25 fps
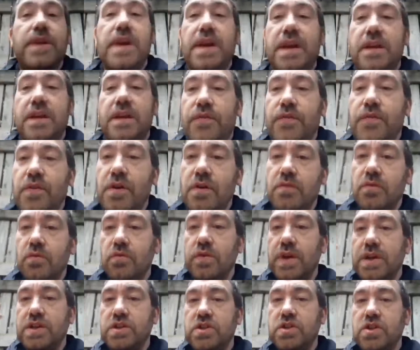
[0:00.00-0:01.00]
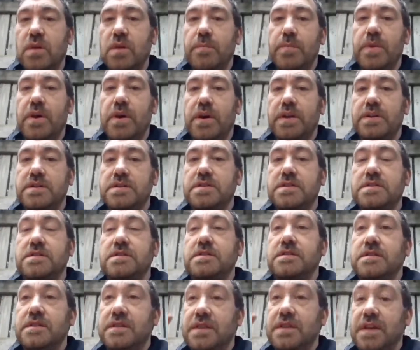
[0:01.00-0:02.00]
they had thrown all their shop
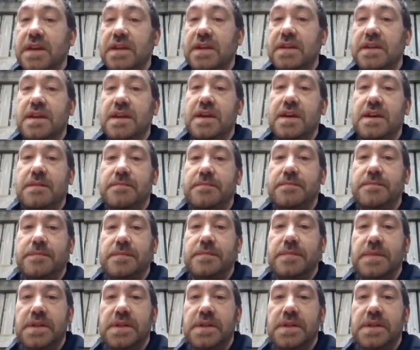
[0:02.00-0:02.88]
lights in there.